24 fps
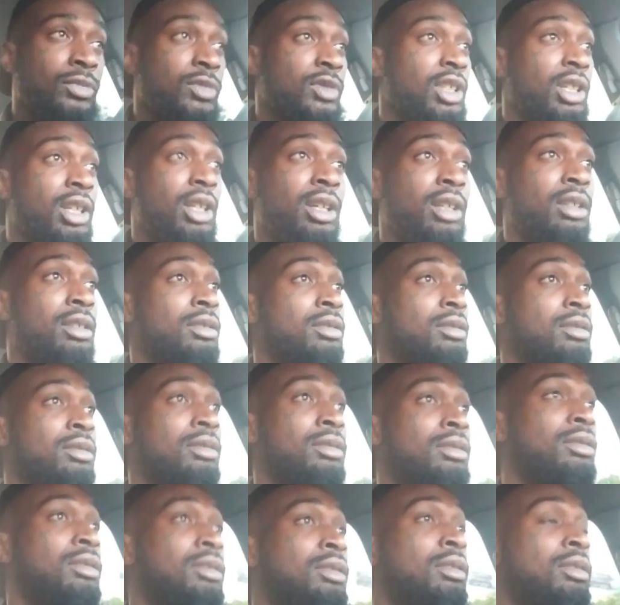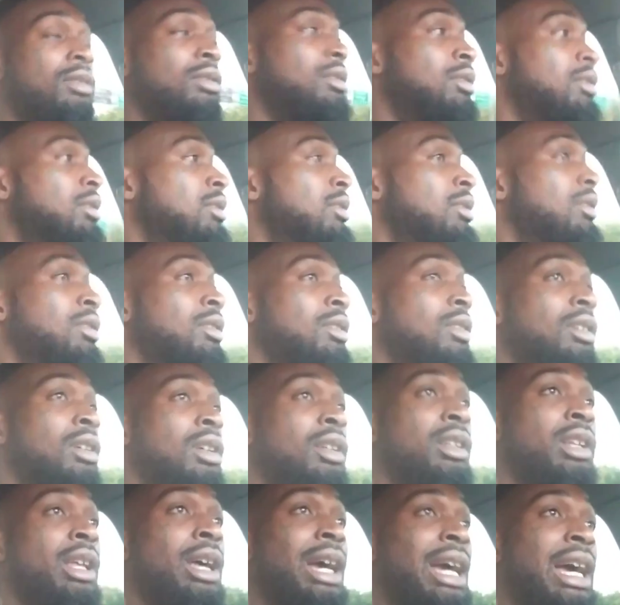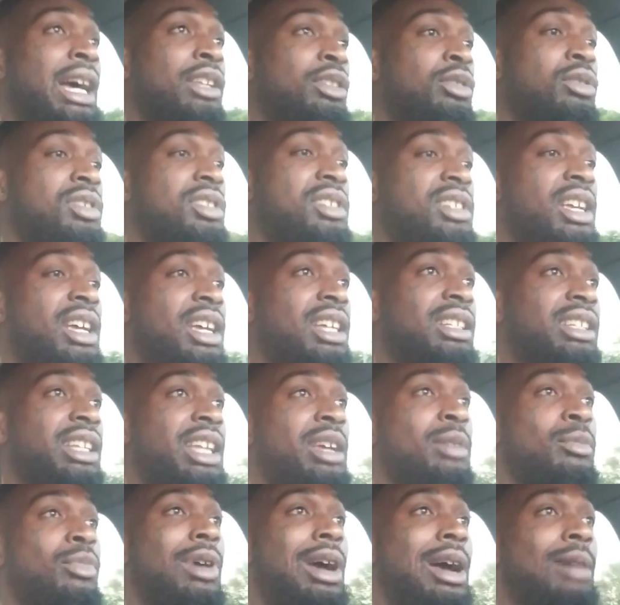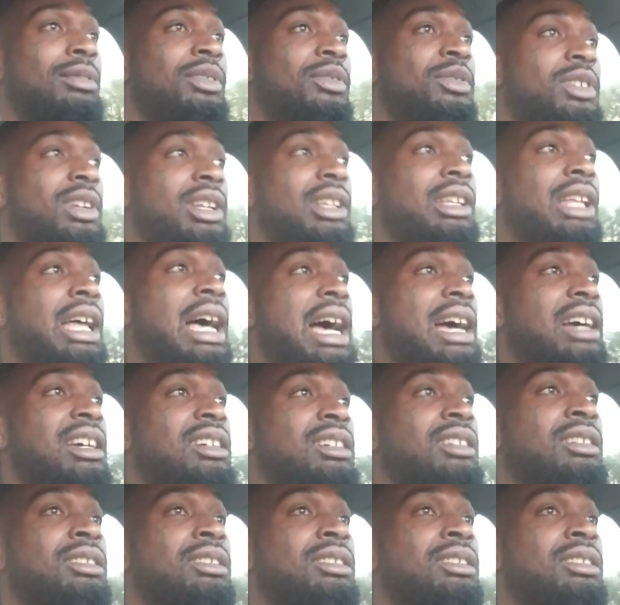yeah. Now I gotta do the same thing probably for the lock.